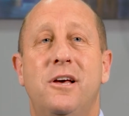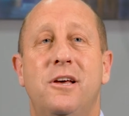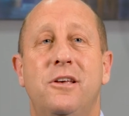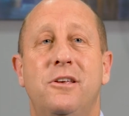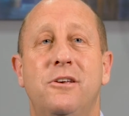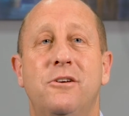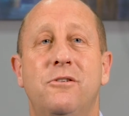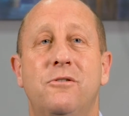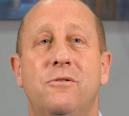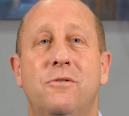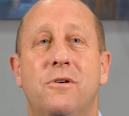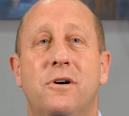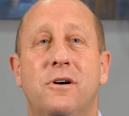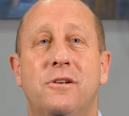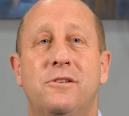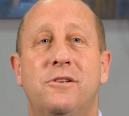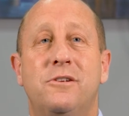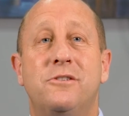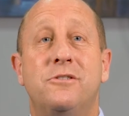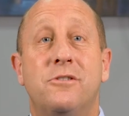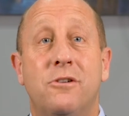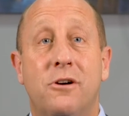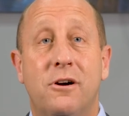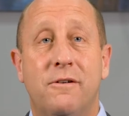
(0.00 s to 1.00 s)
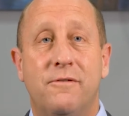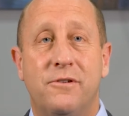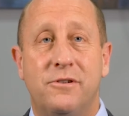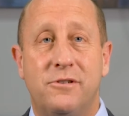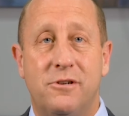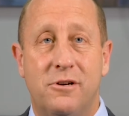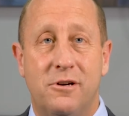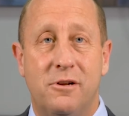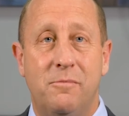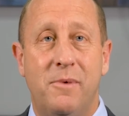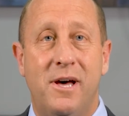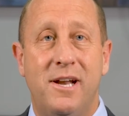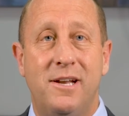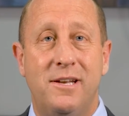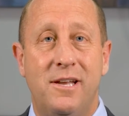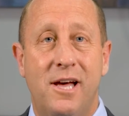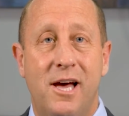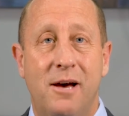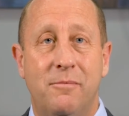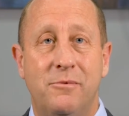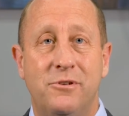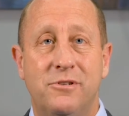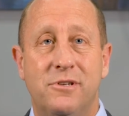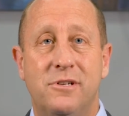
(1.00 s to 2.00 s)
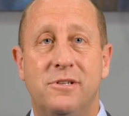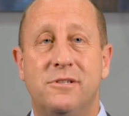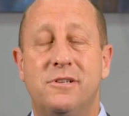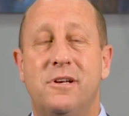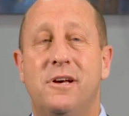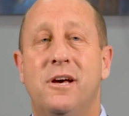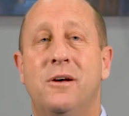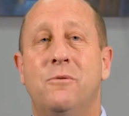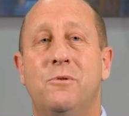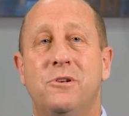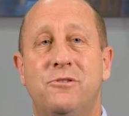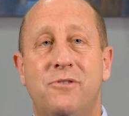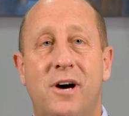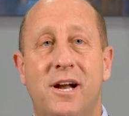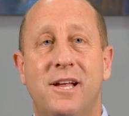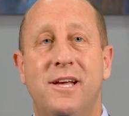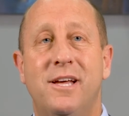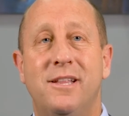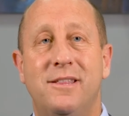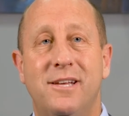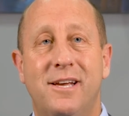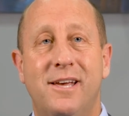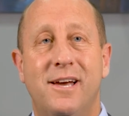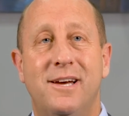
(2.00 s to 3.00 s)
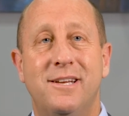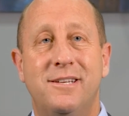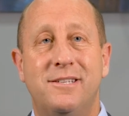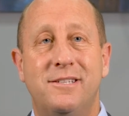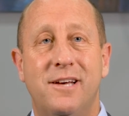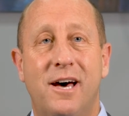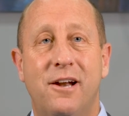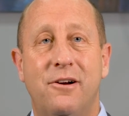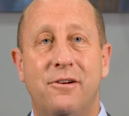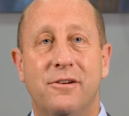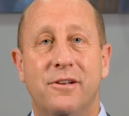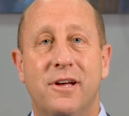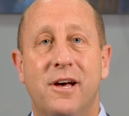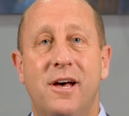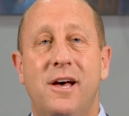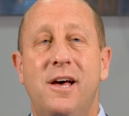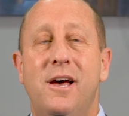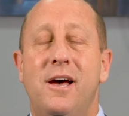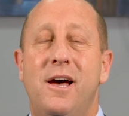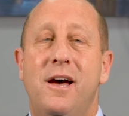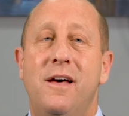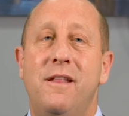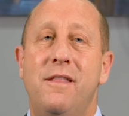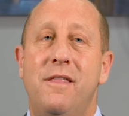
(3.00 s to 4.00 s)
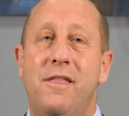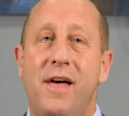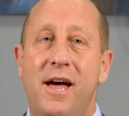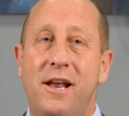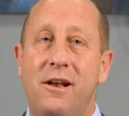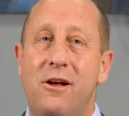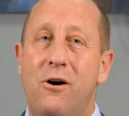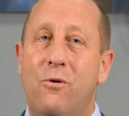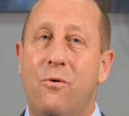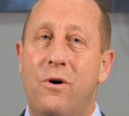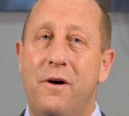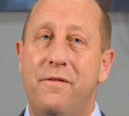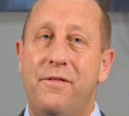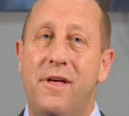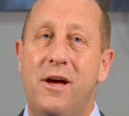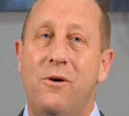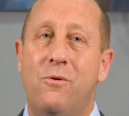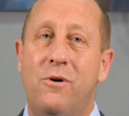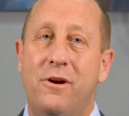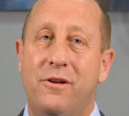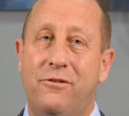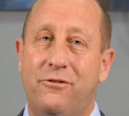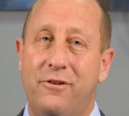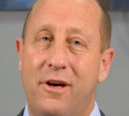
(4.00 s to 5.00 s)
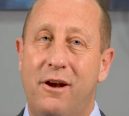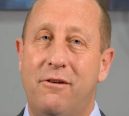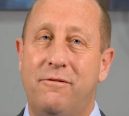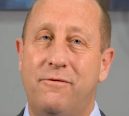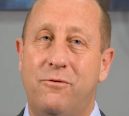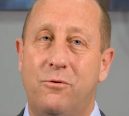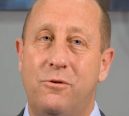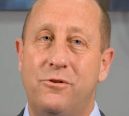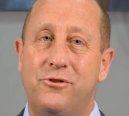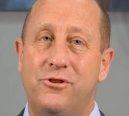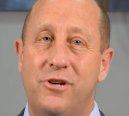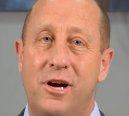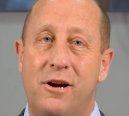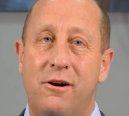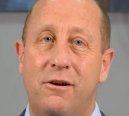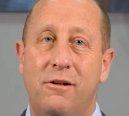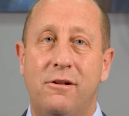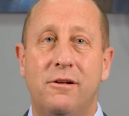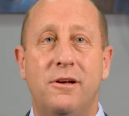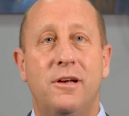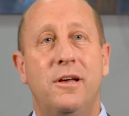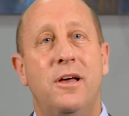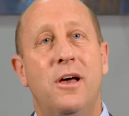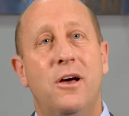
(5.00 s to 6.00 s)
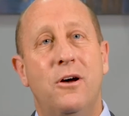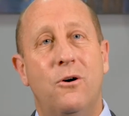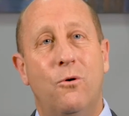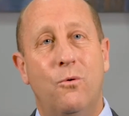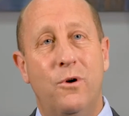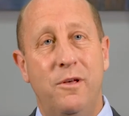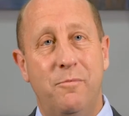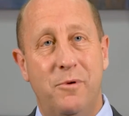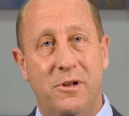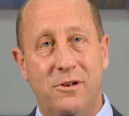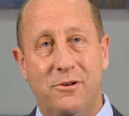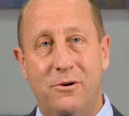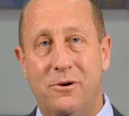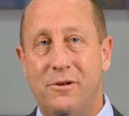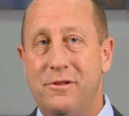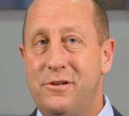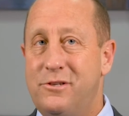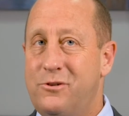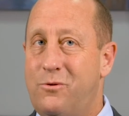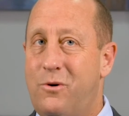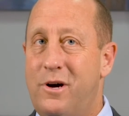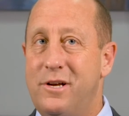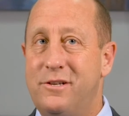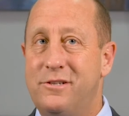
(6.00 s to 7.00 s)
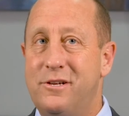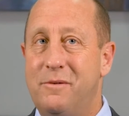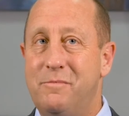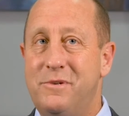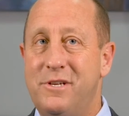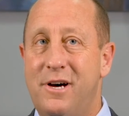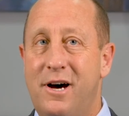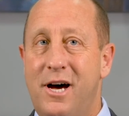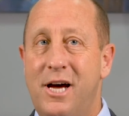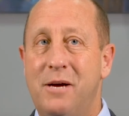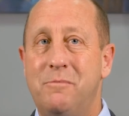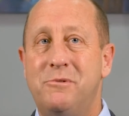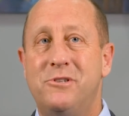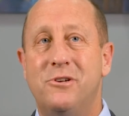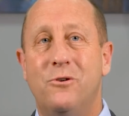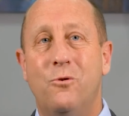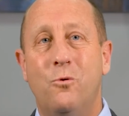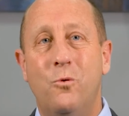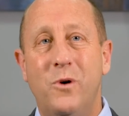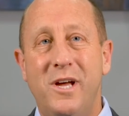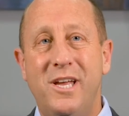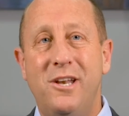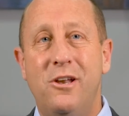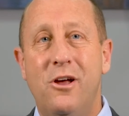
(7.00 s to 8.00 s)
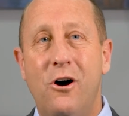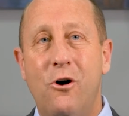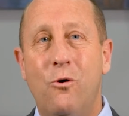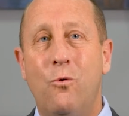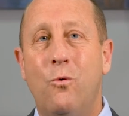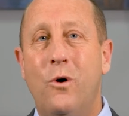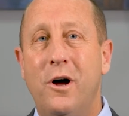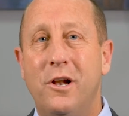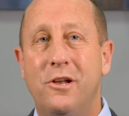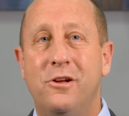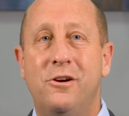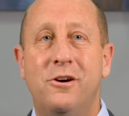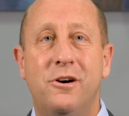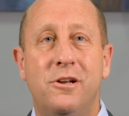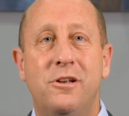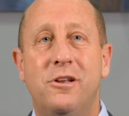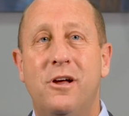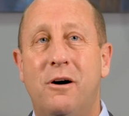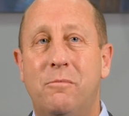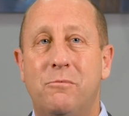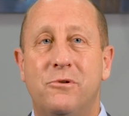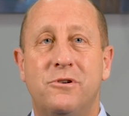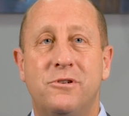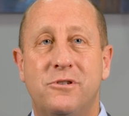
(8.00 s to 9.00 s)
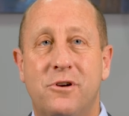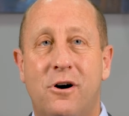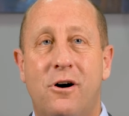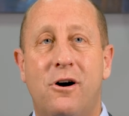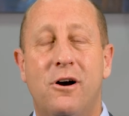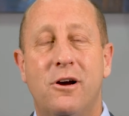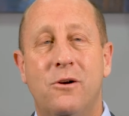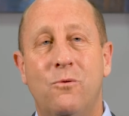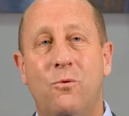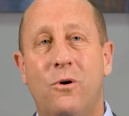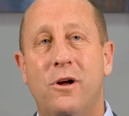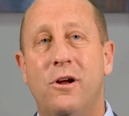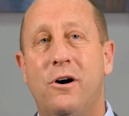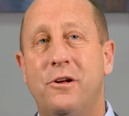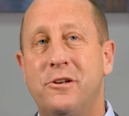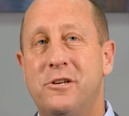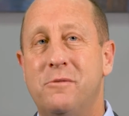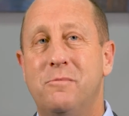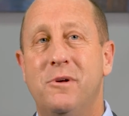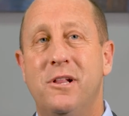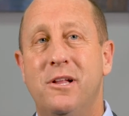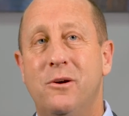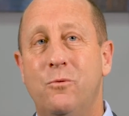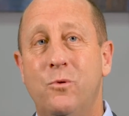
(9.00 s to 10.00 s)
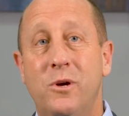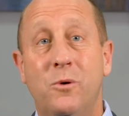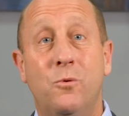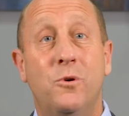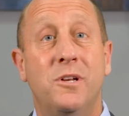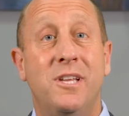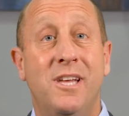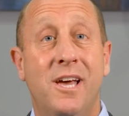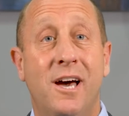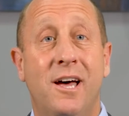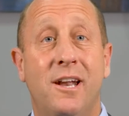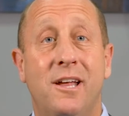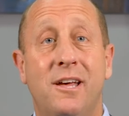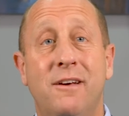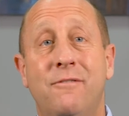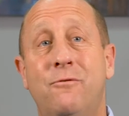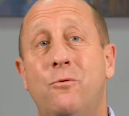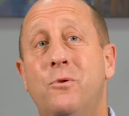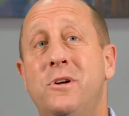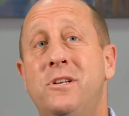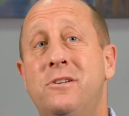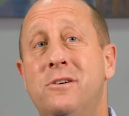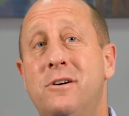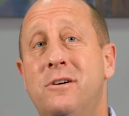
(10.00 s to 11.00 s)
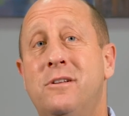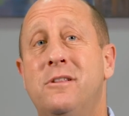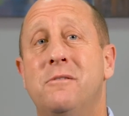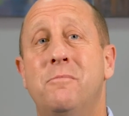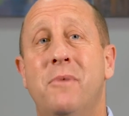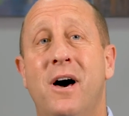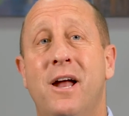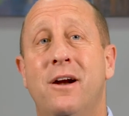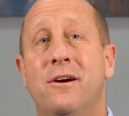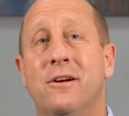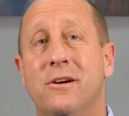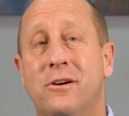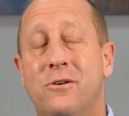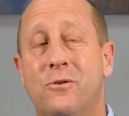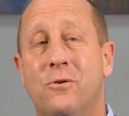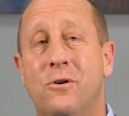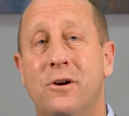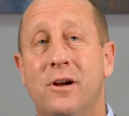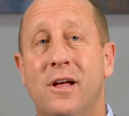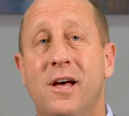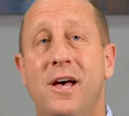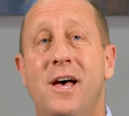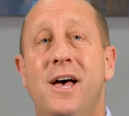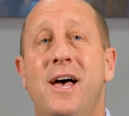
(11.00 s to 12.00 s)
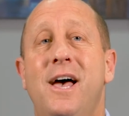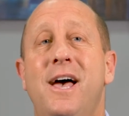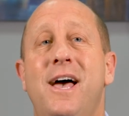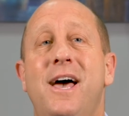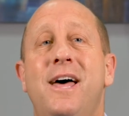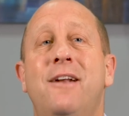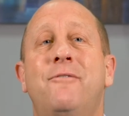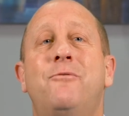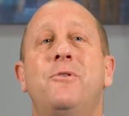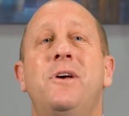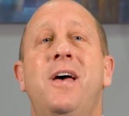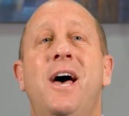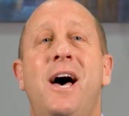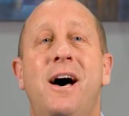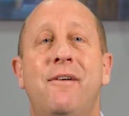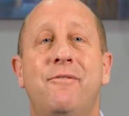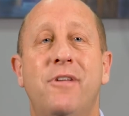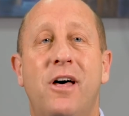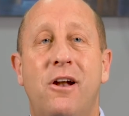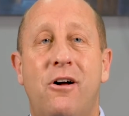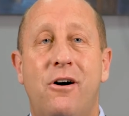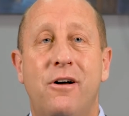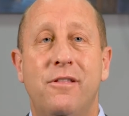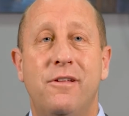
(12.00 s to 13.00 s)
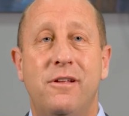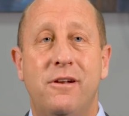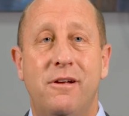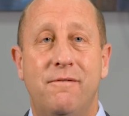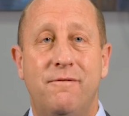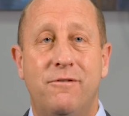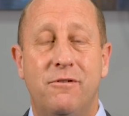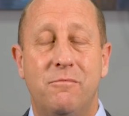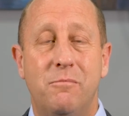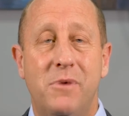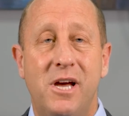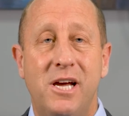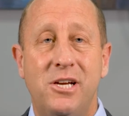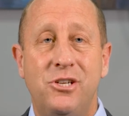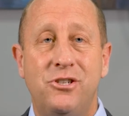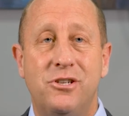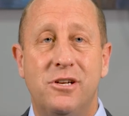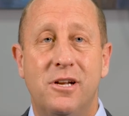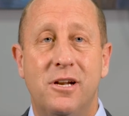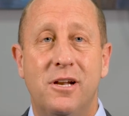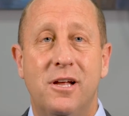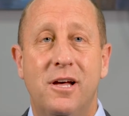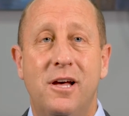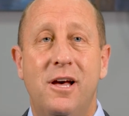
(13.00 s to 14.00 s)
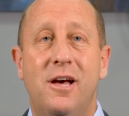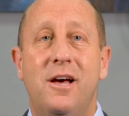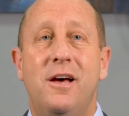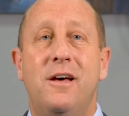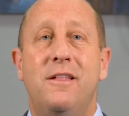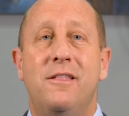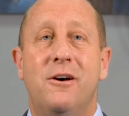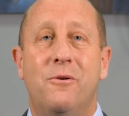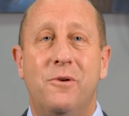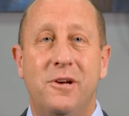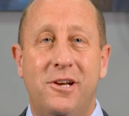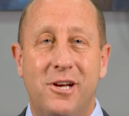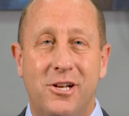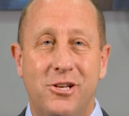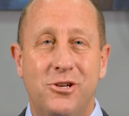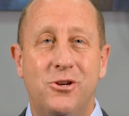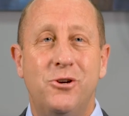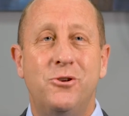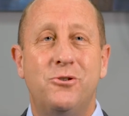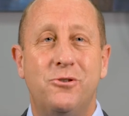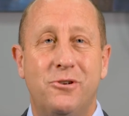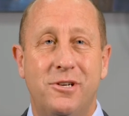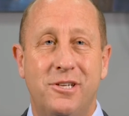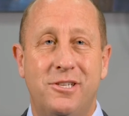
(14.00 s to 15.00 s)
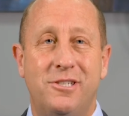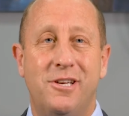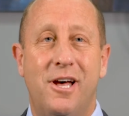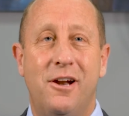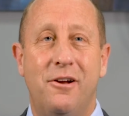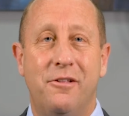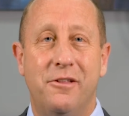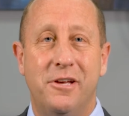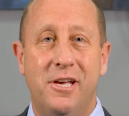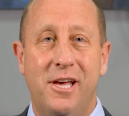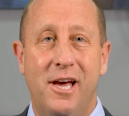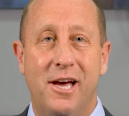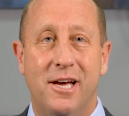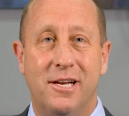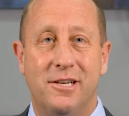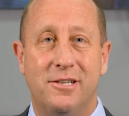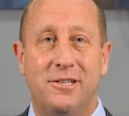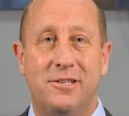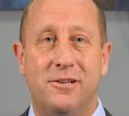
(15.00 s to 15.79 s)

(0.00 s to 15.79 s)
You deserve a certain amount of damages, and we try to get the case settled. And they know what they want to settle for generally. We've been doing this quite some time, so we know what good numbers are and what ultimately we would get if we took the matter to court. And if we have that all that information, then we can usually settle the case.